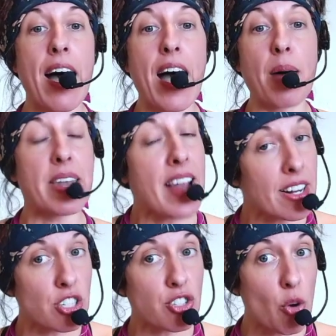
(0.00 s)
um, and
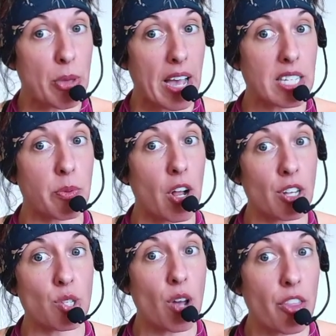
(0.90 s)
not just O B S, but
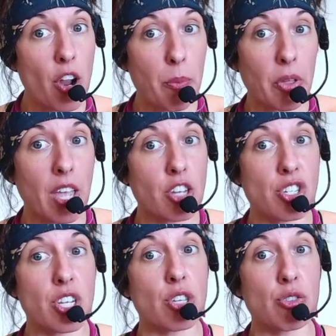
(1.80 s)
also other
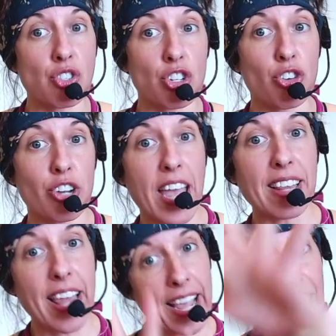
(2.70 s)
applications I use to
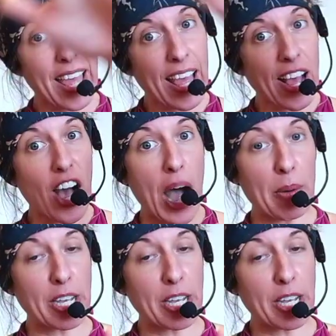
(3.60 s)
create, like how